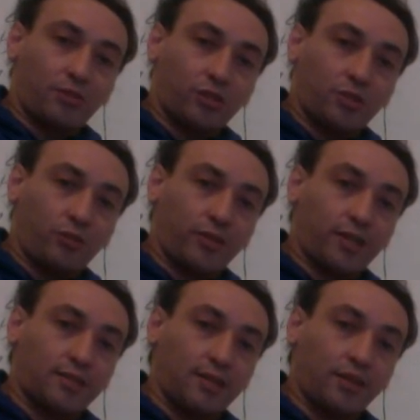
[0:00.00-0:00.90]
I'm here to support you
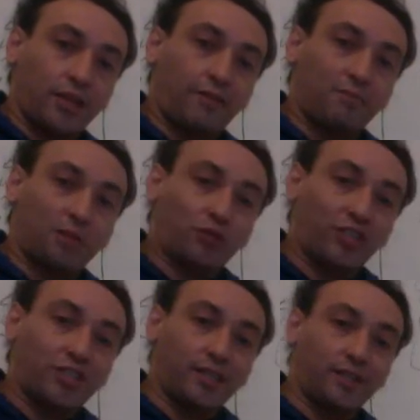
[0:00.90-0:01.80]
guys. Thank you very much
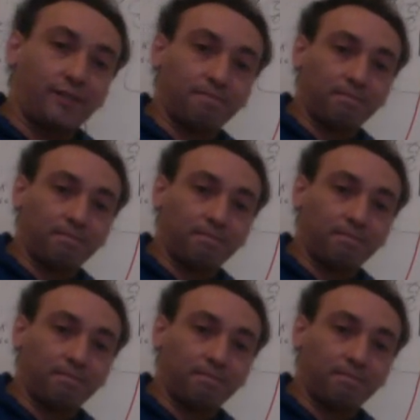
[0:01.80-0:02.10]
for listening.